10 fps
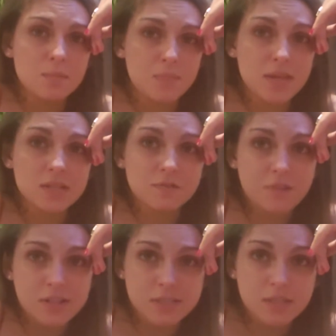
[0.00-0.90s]
be
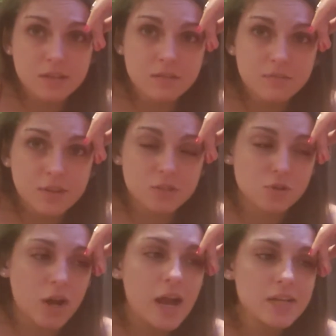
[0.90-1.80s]
defensive and
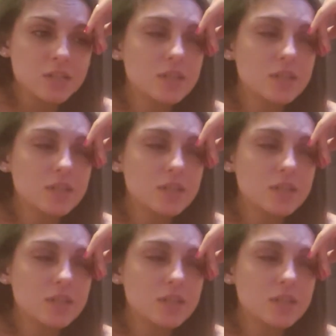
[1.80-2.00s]
try to